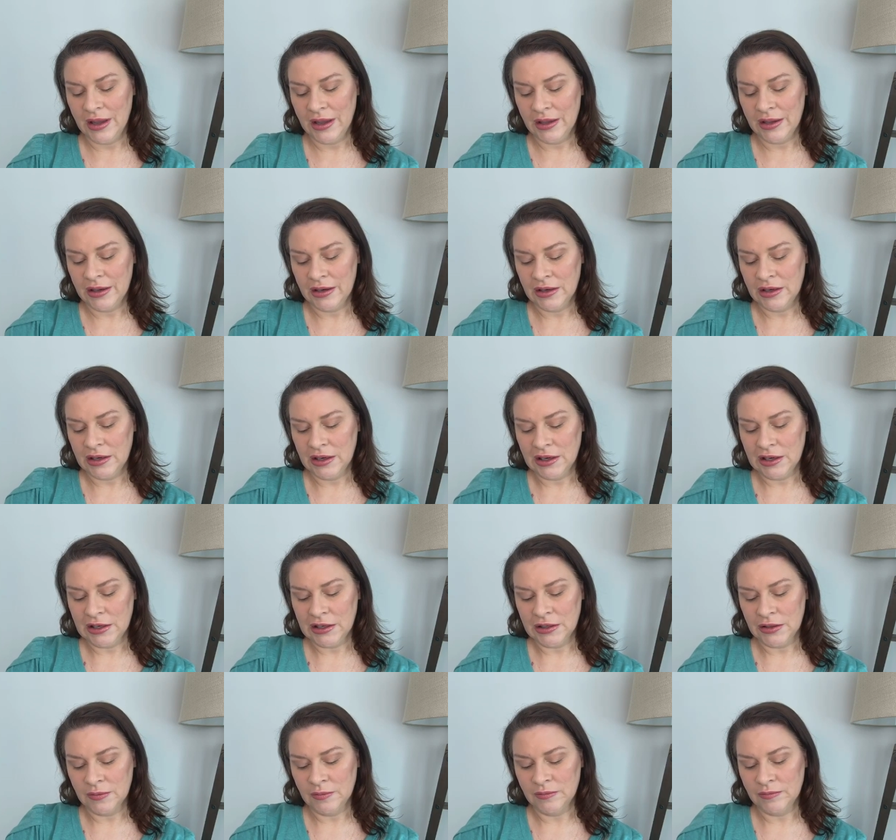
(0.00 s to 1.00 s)
and
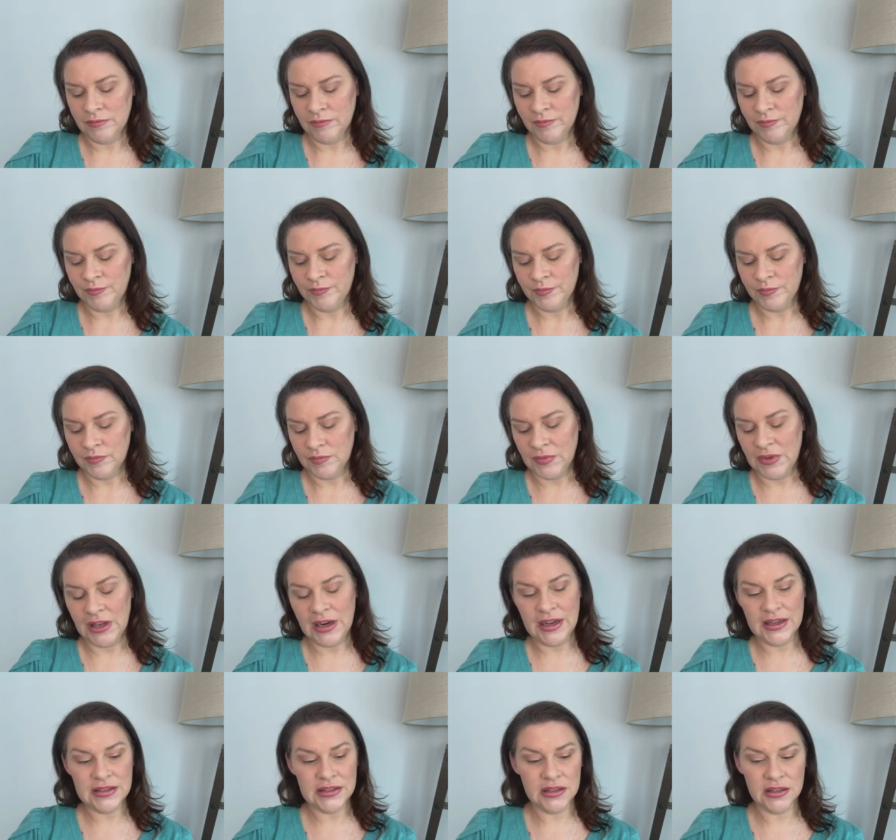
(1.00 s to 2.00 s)
um,
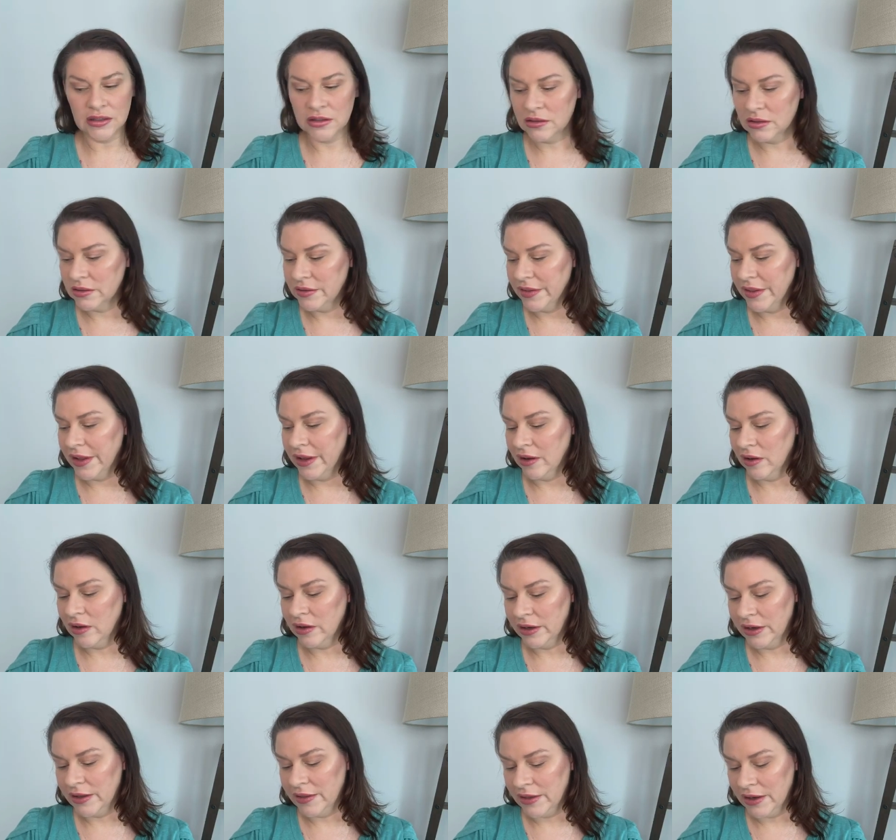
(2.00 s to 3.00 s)
it has a little
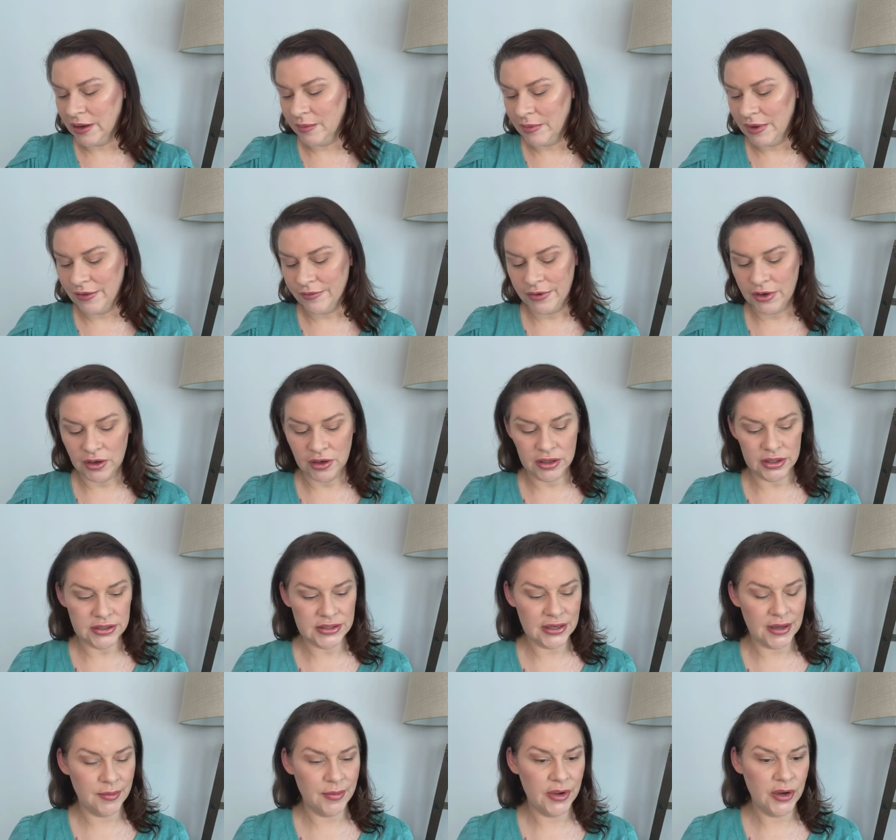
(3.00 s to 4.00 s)
thing on it that I'm having a
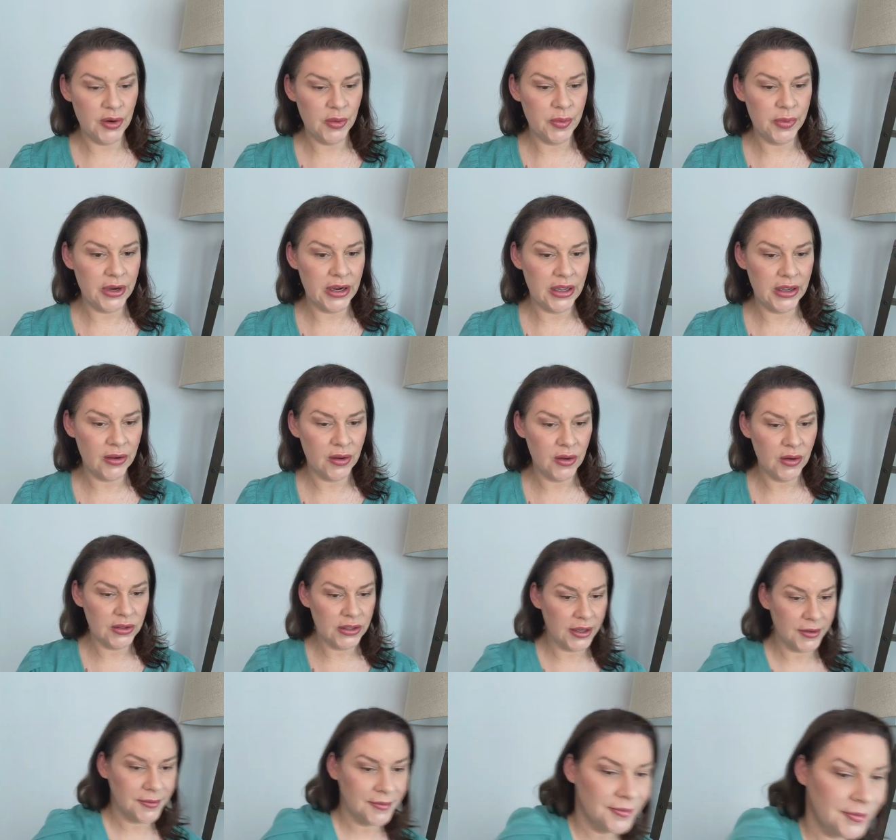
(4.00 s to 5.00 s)
hard time opening.
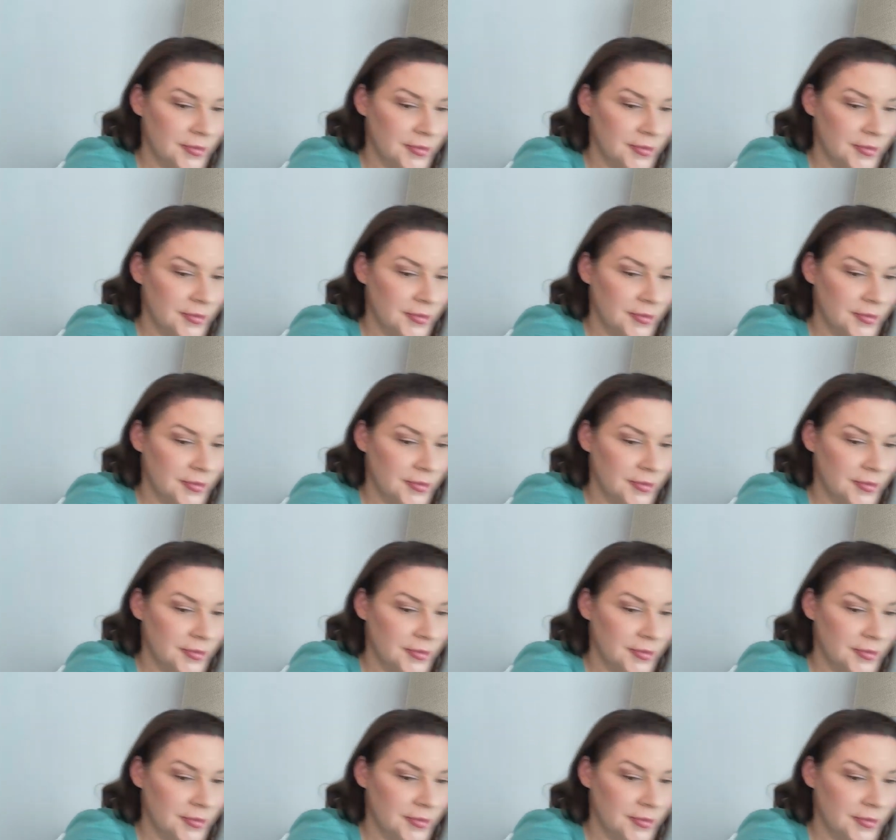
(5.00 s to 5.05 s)
Hold